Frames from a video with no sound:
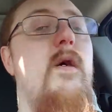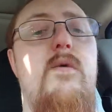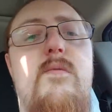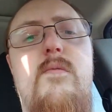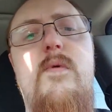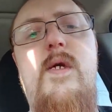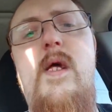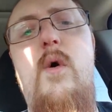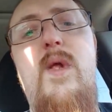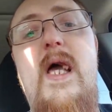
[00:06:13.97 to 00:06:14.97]
don't, you
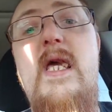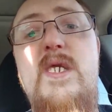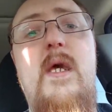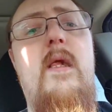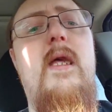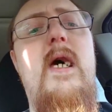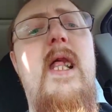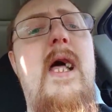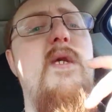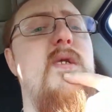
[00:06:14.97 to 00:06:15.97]
know, when I get sick like that,
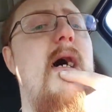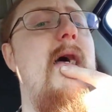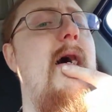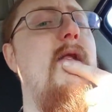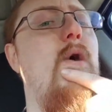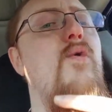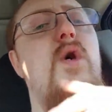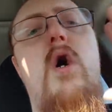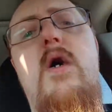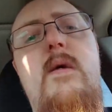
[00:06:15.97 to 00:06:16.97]
I just I, I don't
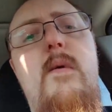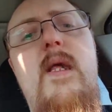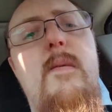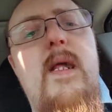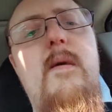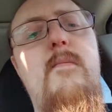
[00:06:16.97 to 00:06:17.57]
talk to anybody